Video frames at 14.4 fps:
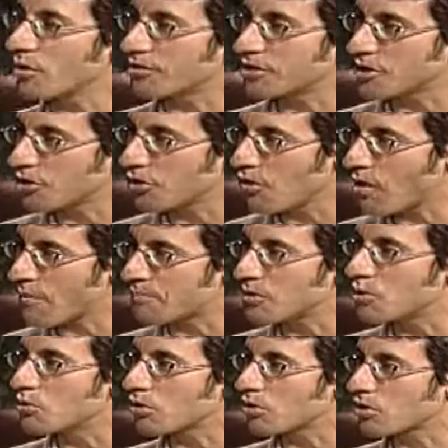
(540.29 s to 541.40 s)
over to Europe,
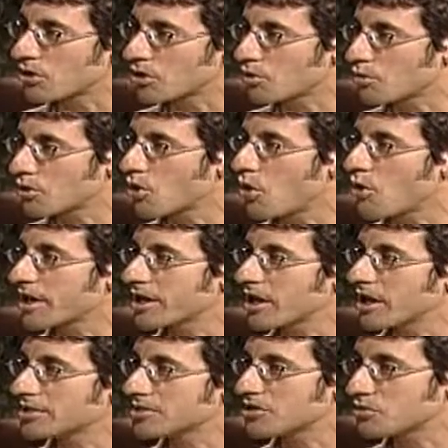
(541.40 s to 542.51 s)
you were going
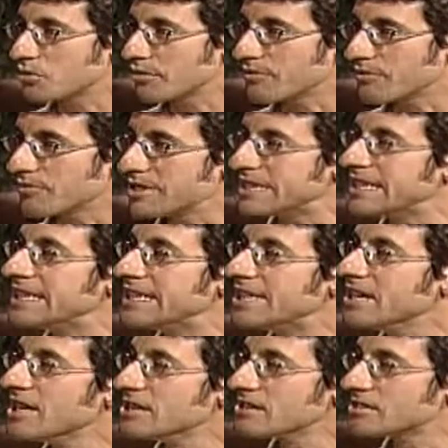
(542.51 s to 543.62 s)
to sort of
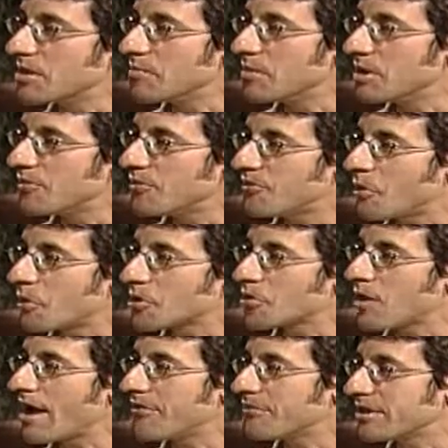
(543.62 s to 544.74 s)
lead some
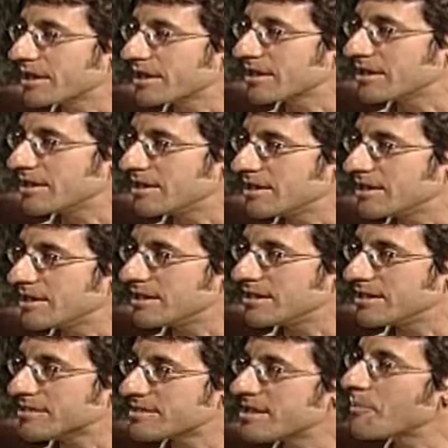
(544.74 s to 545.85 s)
photographic
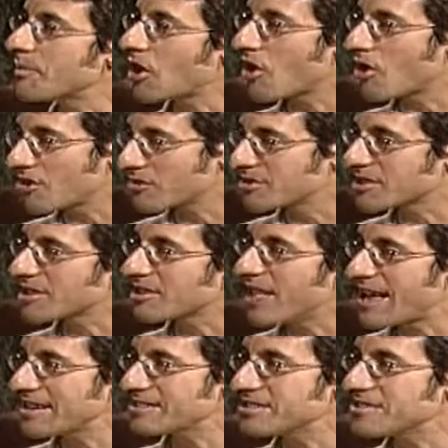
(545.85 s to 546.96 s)
seminars and
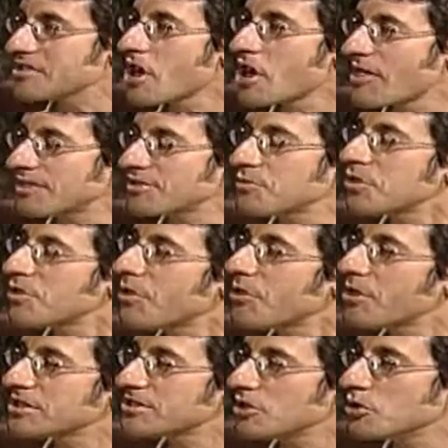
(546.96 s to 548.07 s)
classes. That's one of the
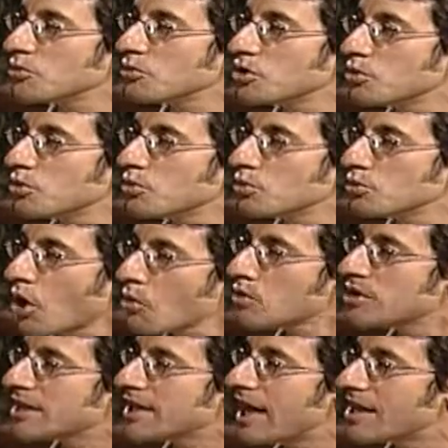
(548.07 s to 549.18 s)
things that you do locally